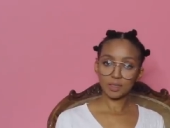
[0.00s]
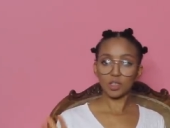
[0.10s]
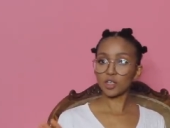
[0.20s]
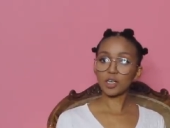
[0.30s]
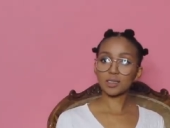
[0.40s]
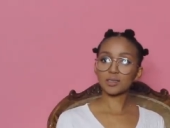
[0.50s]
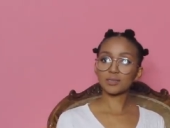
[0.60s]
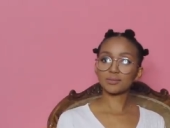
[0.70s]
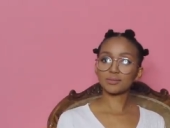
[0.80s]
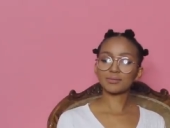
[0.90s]
You're
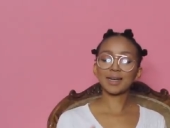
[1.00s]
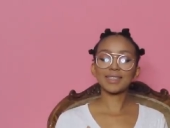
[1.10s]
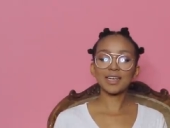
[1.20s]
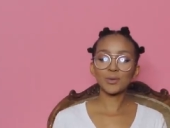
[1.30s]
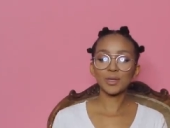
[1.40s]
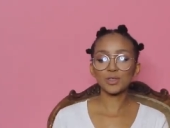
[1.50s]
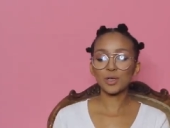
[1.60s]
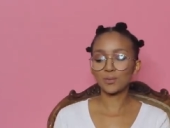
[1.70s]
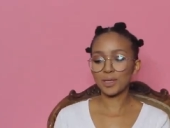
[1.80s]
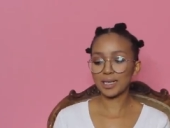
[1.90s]
not. My dad always
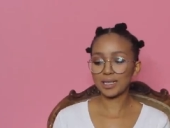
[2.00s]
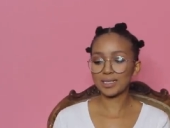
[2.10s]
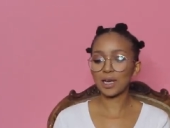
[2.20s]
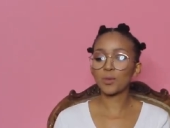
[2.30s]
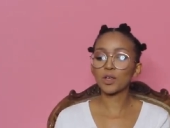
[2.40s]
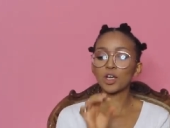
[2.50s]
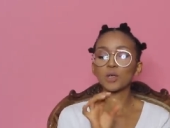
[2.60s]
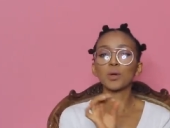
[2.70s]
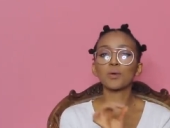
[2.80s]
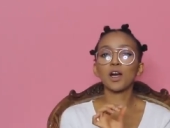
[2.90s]
told me that. It's like we're
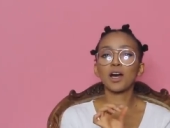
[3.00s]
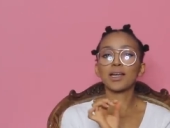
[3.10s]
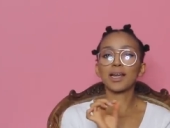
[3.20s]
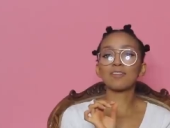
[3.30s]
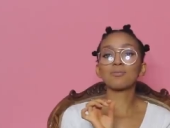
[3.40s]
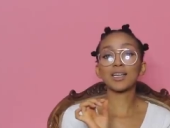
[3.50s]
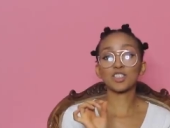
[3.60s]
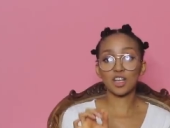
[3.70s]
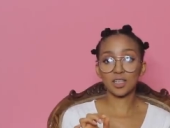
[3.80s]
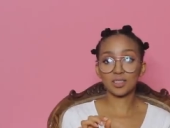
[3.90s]
not where we are in life by
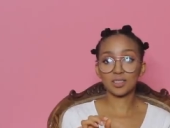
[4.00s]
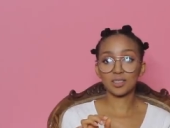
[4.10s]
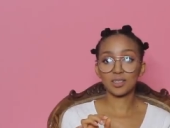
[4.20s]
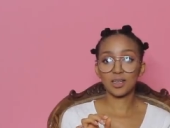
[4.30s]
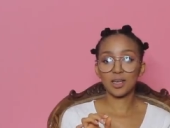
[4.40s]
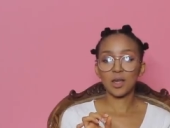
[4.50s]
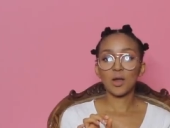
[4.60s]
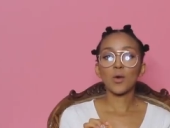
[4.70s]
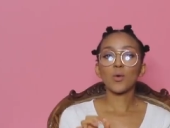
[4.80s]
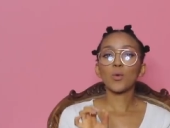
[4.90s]
chance.
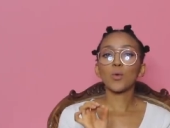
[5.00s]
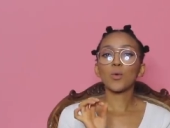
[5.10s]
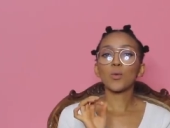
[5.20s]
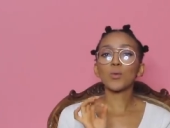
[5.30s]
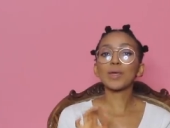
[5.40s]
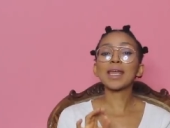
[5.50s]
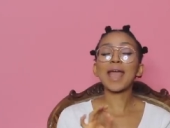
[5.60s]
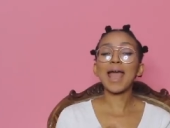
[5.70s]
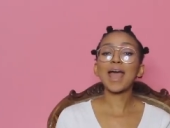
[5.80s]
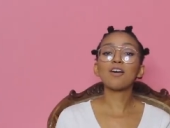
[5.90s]
We
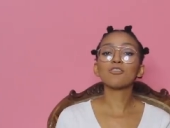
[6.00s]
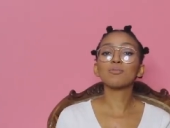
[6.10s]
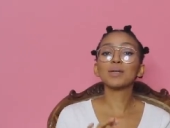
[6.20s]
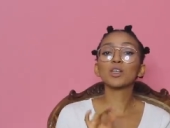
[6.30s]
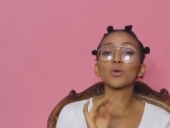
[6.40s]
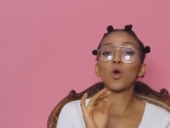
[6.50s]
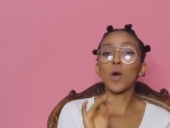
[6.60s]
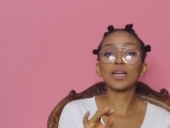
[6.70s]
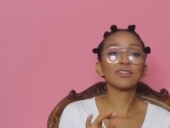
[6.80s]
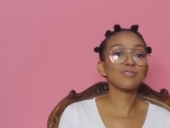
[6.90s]
have been
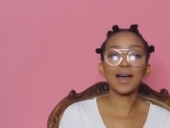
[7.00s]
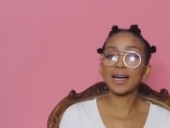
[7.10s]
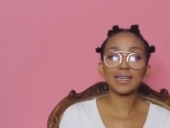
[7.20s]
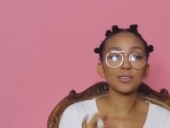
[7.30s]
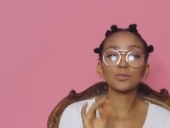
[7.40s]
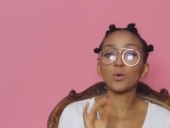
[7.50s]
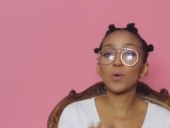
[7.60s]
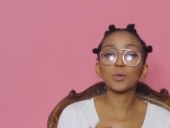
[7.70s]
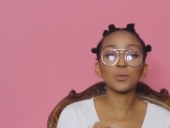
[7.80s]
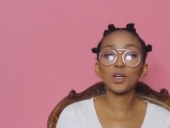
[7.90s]
qualified for
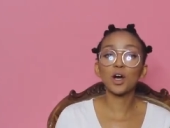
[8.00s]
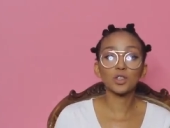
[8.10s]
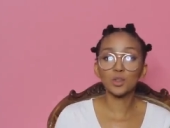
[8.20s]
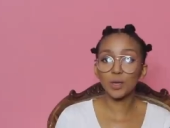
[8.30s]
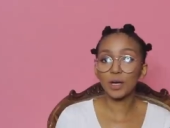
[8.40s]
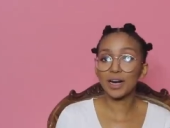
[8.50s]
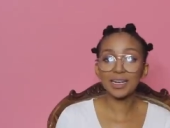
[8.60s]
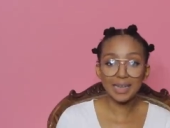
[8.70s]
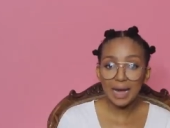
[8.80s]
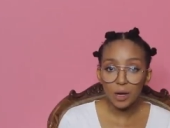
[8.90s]
what we are doing
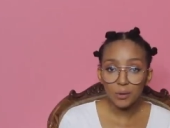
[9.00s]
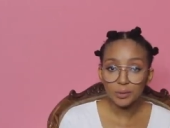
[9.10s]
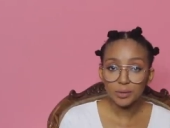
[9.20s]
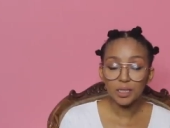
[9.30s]
right now.